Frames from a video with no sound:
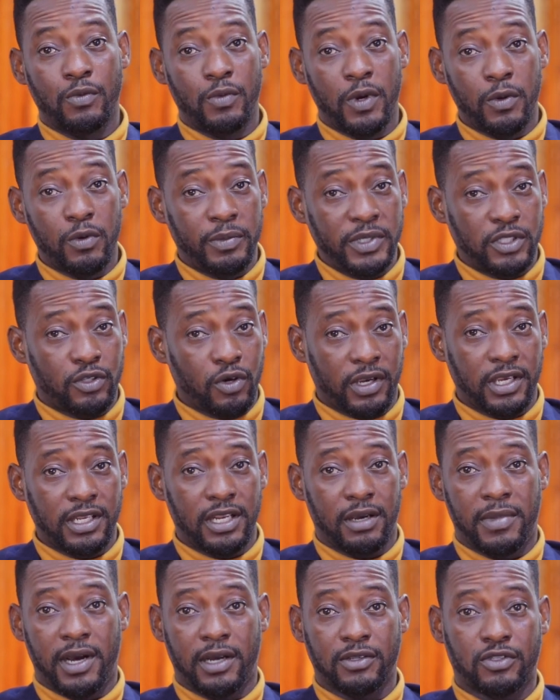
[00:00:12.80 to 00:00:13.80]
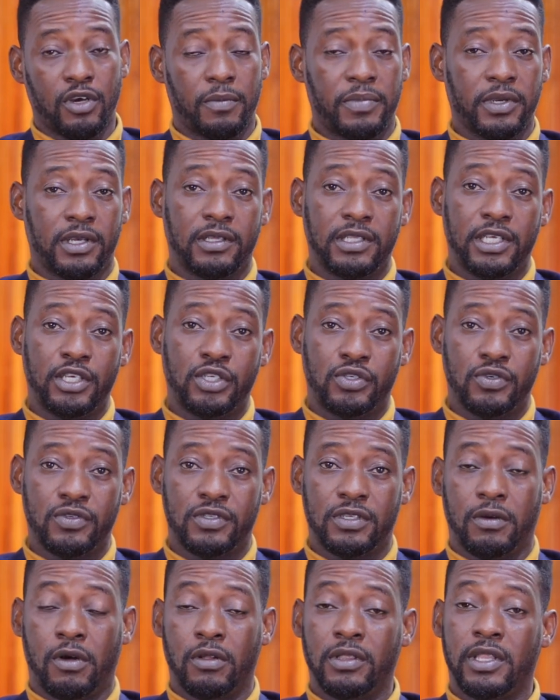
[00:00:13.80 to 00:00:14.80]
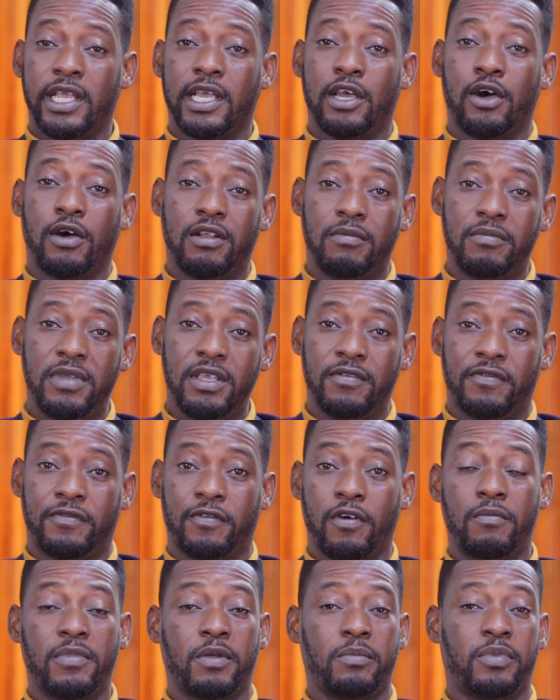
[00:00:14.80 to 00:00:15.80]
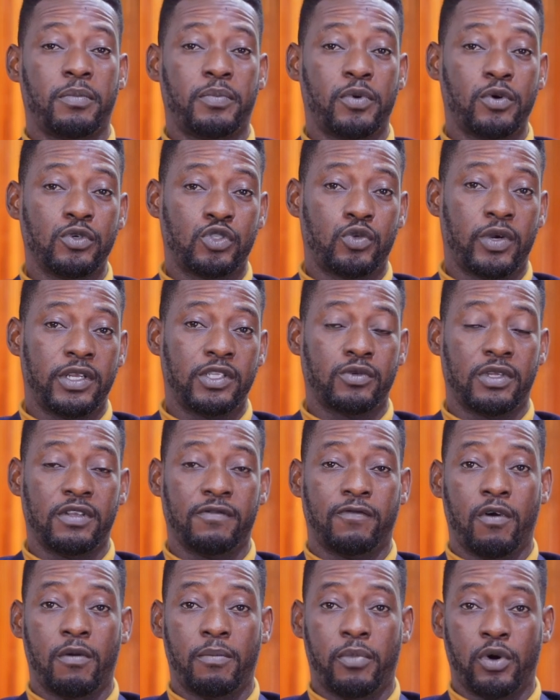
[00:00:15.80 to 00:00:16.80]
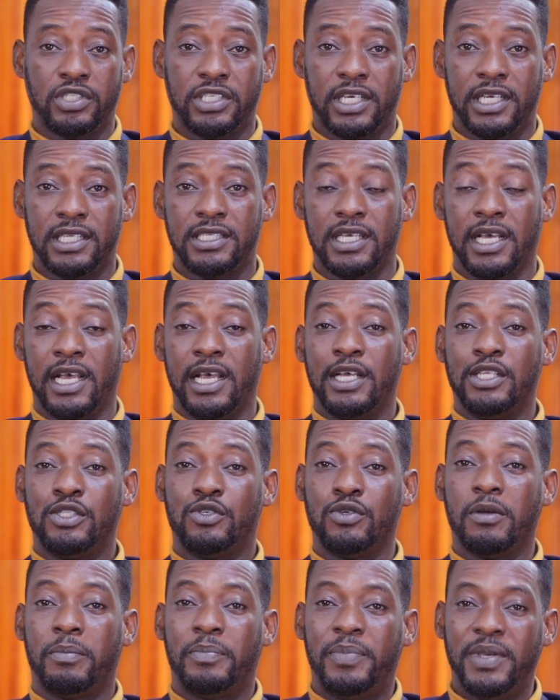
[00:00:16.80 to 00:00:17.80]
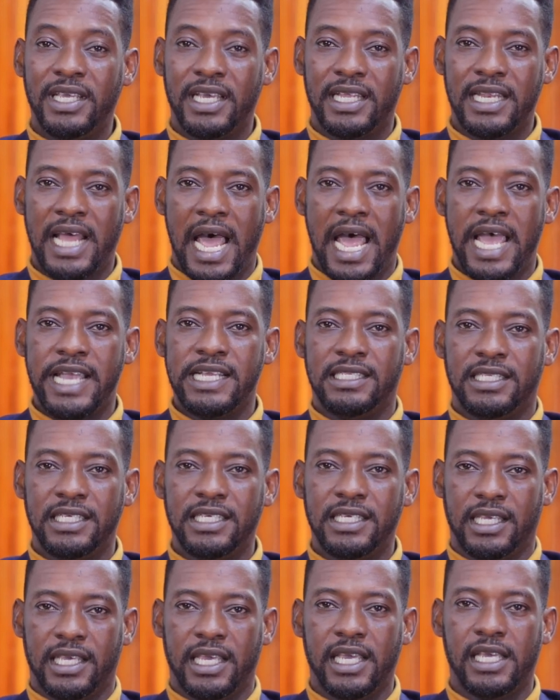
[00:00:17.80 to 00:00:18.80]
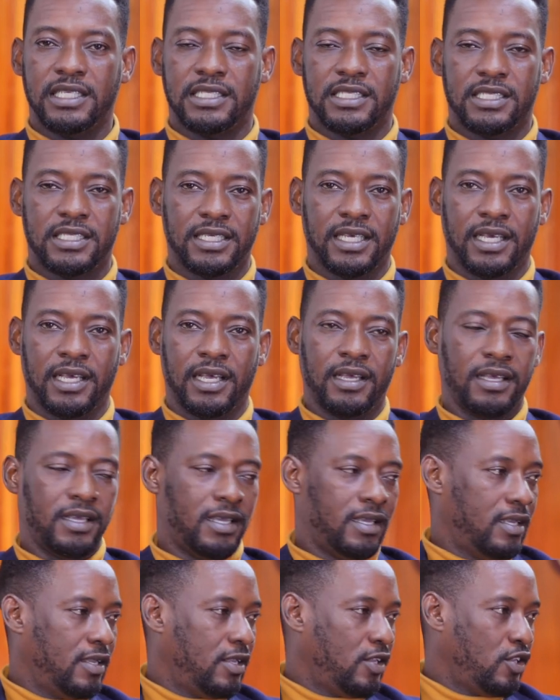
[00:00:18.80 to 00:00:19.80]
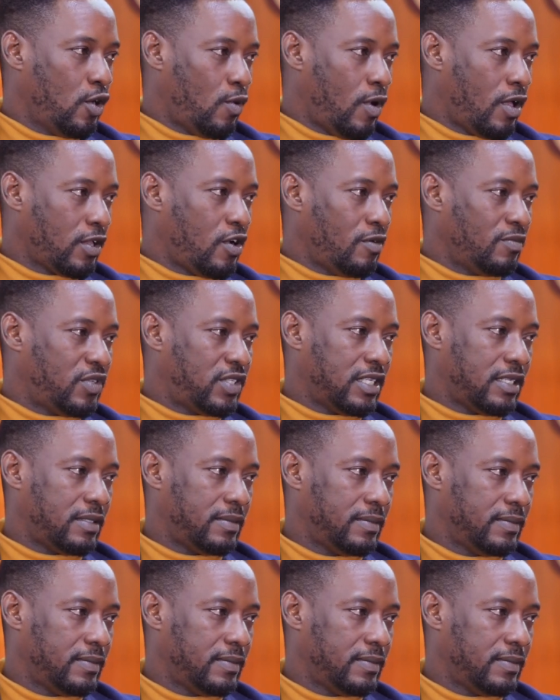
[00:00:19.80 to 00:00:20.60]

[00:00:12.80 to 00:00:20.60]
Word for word: We will be talking about topical issues on the economy from the proposed 2024 budget to the P&ID case. You're welcome, sir.